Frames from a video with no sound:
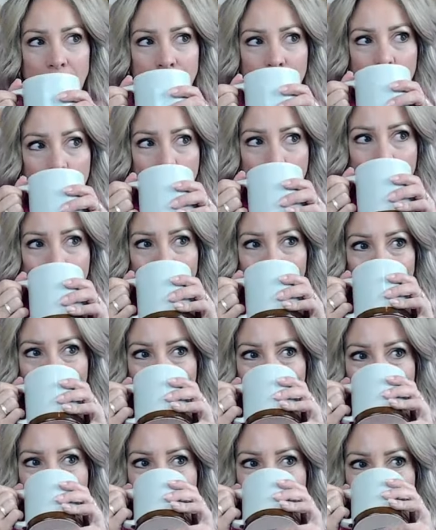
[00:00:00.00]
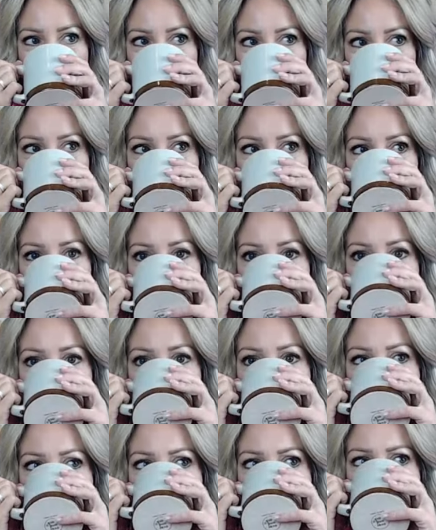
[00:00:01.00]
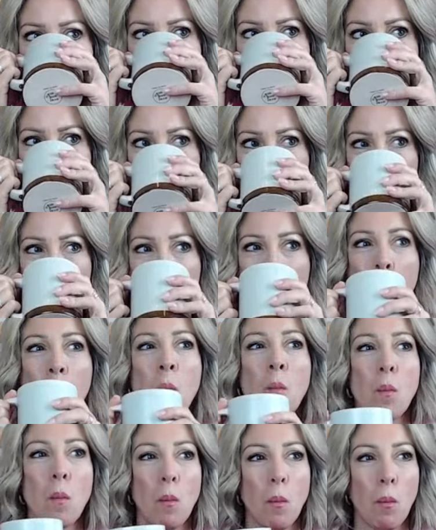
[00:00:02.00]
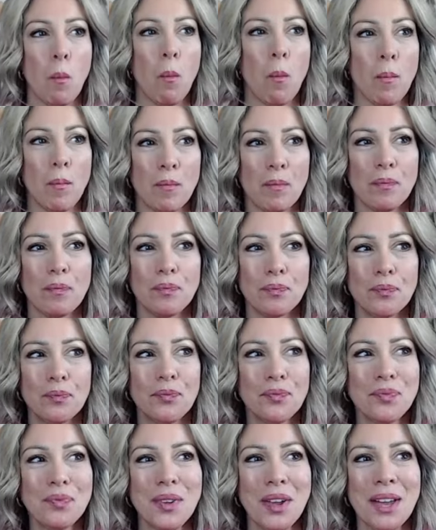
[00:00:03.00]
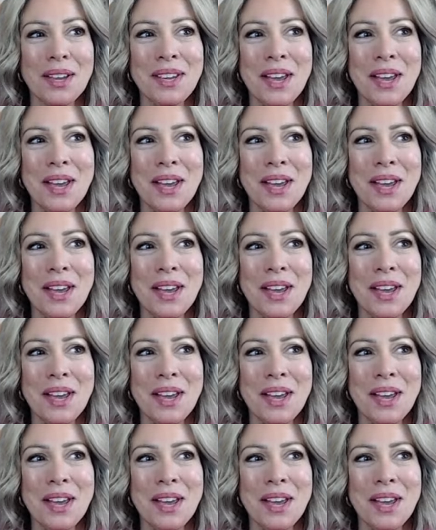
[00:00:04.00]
They do have a lighter pink that's just called pink, which is pretty too.